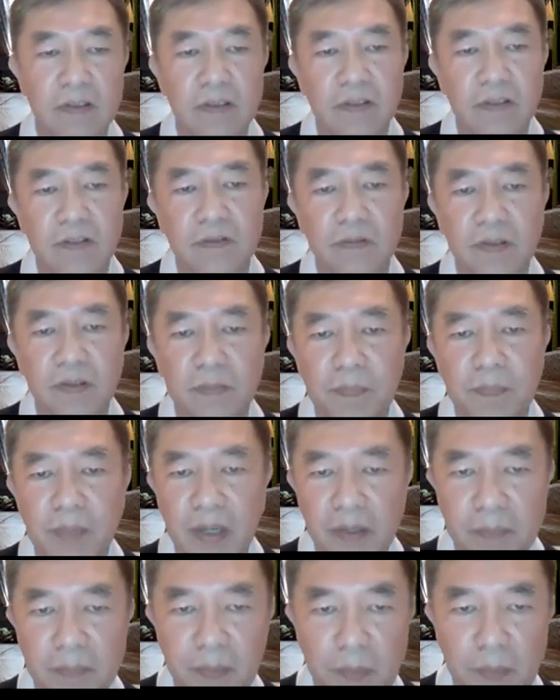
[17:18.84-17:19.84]
So in
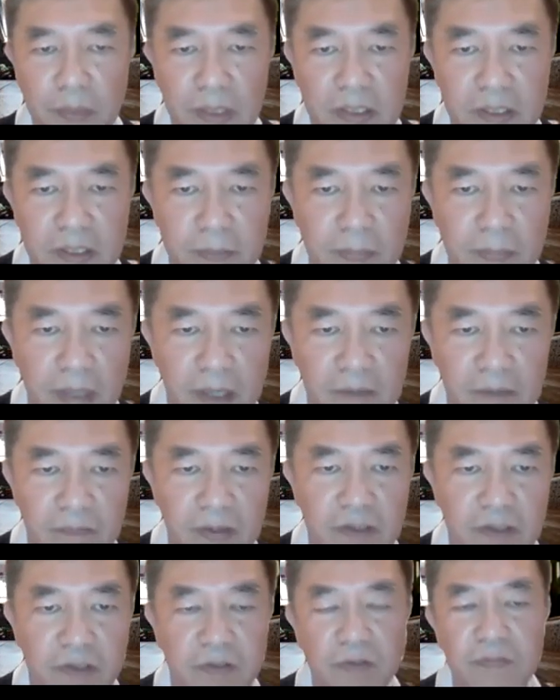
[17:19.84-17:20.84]
many moments there's a
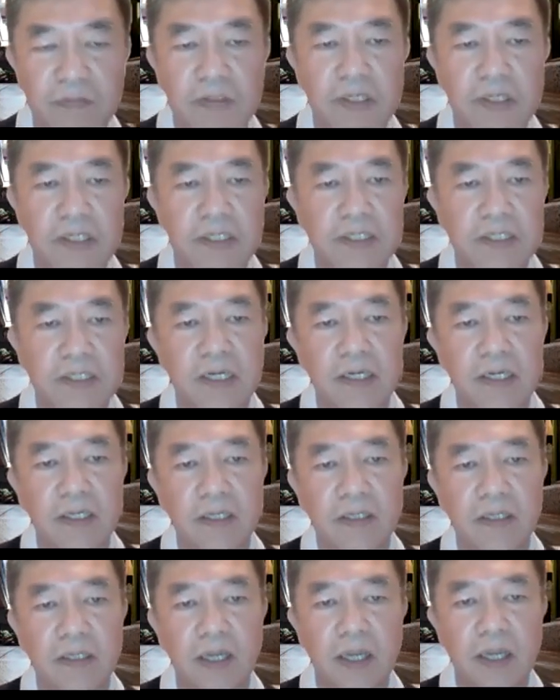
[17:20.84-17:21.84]
manifestation of a
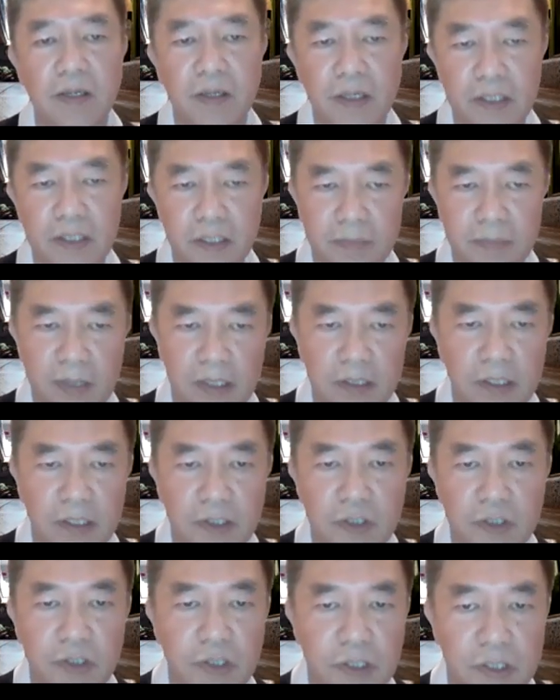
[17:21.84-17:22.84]
desire and the
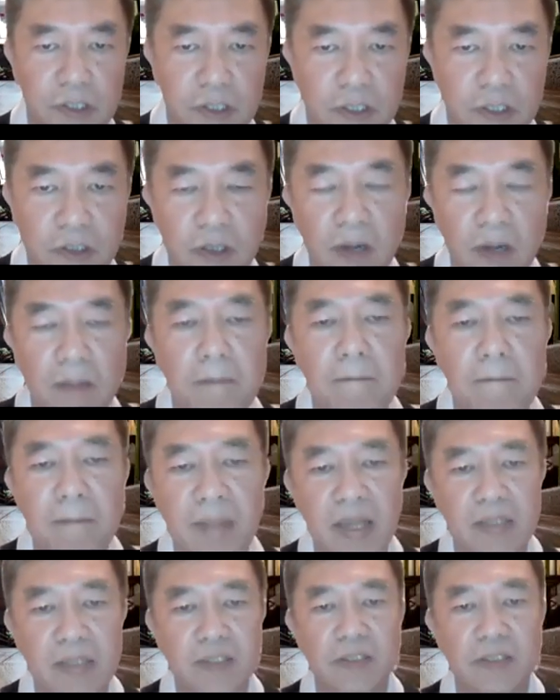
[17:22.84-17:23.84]
expectation is not
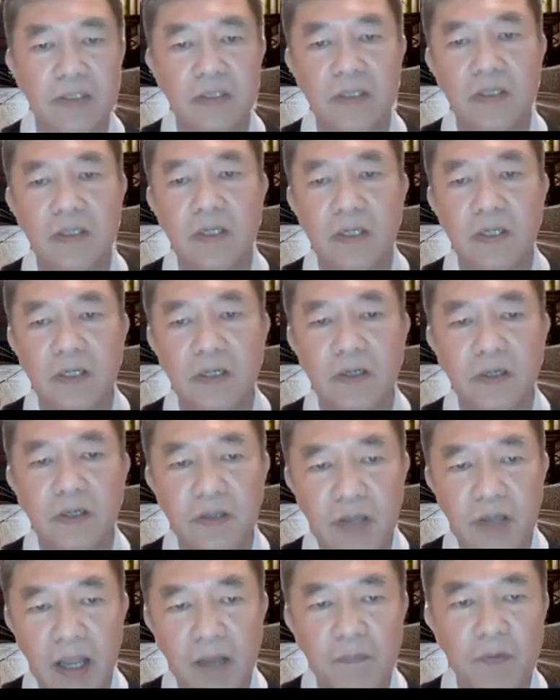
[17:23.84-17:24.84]
met,
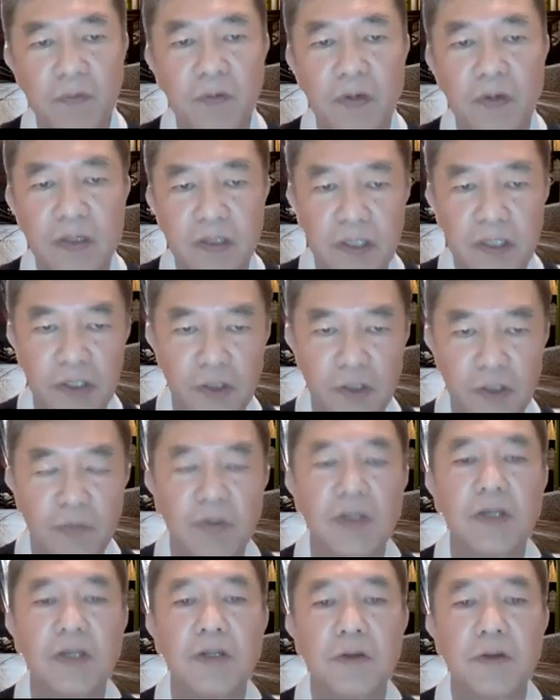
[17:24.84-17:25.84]
that will lead to
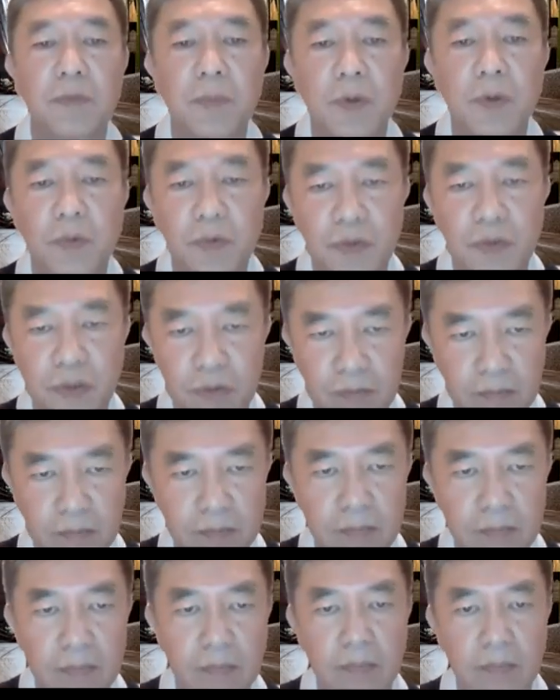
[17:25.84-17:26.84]
an emotion,
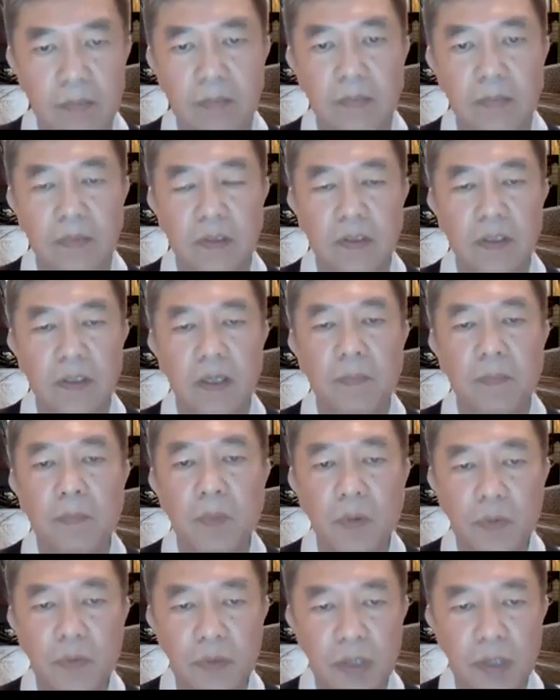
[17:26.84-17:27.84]

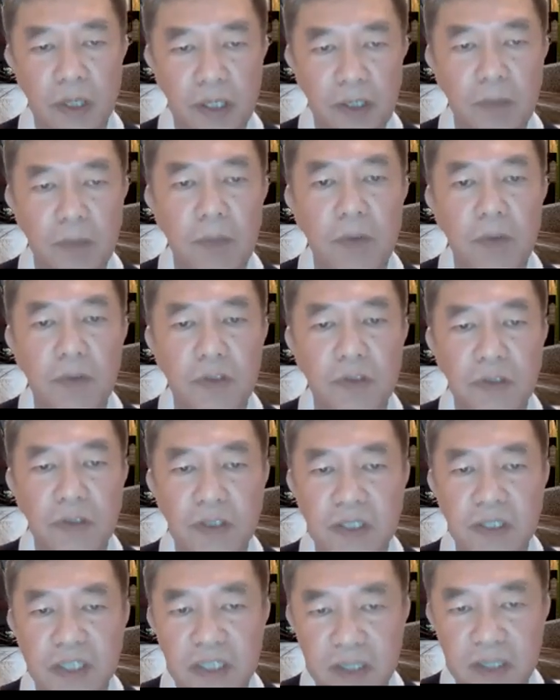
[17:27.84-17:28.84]
an emotion
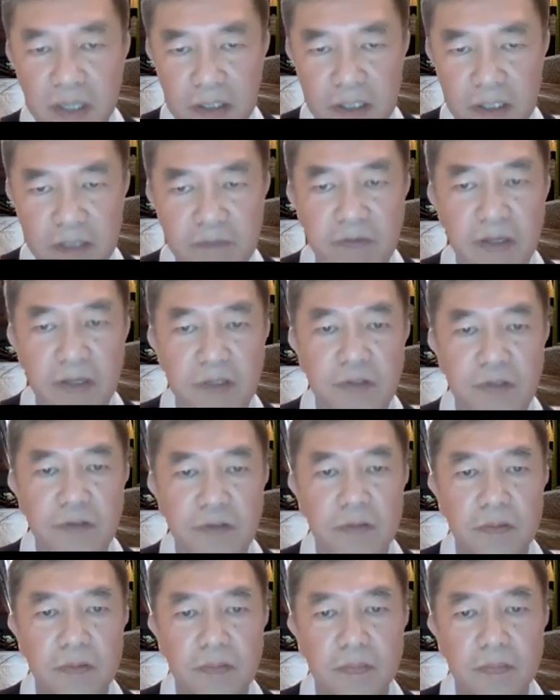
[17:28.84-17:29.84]

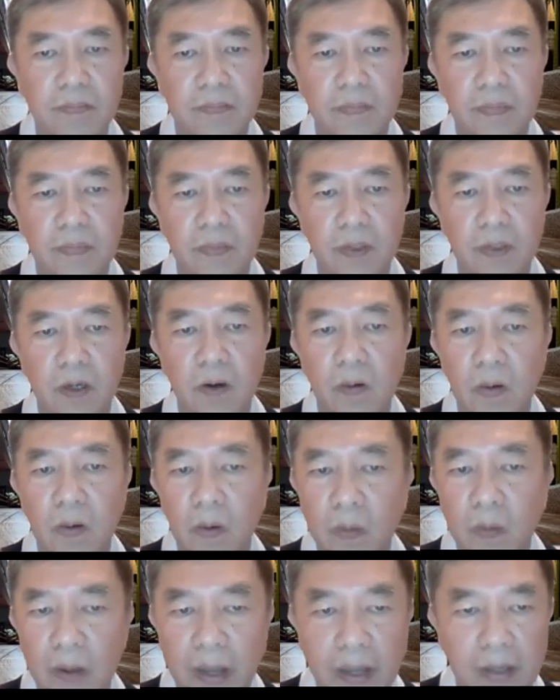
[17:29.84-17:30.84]
dissatisfaction
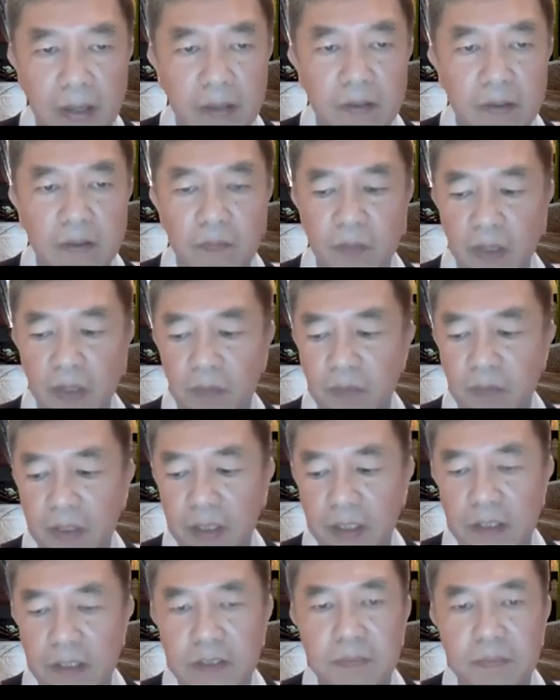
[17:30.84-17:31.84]
or anger, whatever the
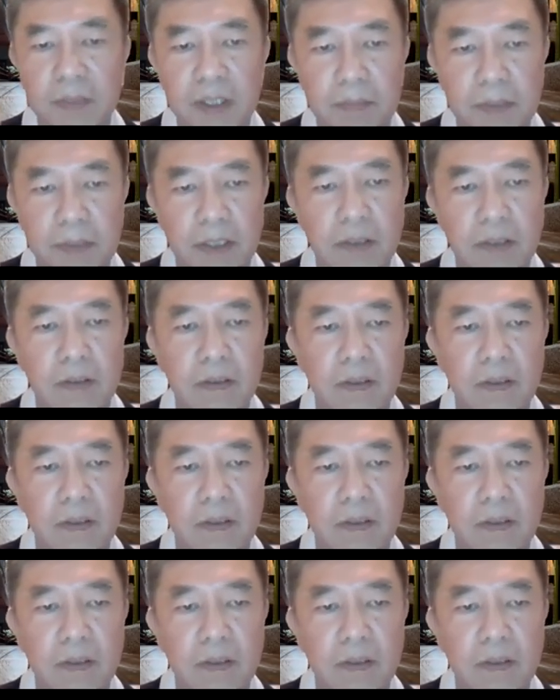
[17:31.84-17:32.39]
case may be.